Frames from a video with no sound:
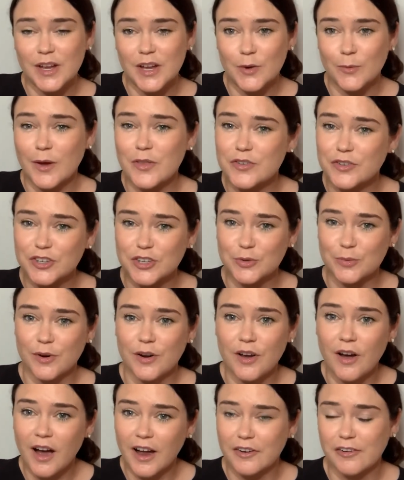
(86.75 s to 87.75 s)
whether you are
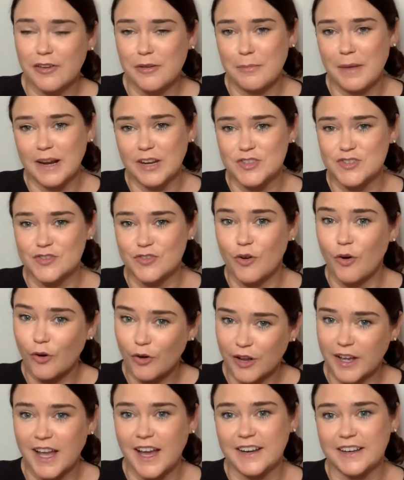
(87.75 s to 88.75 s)
a hiring manager
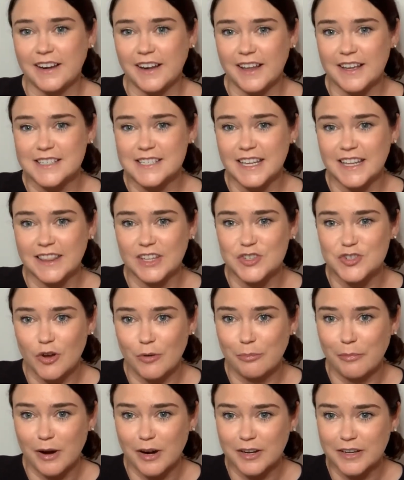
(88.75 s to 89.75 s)
or a candidate in the
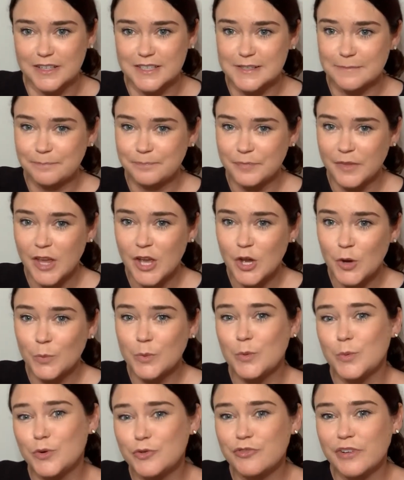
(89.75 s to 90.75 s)
job market.
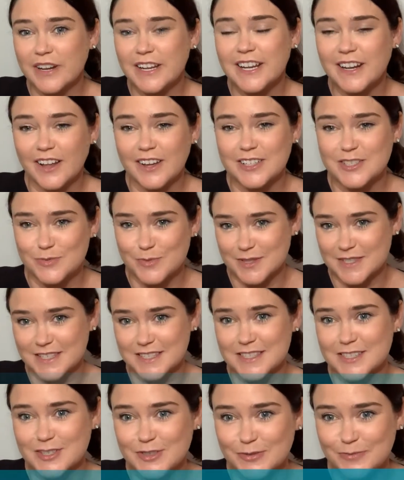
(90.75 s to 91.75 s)
We would really like to
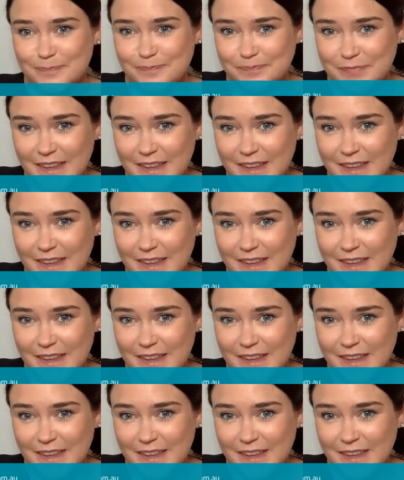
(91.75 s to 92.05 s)
assist you.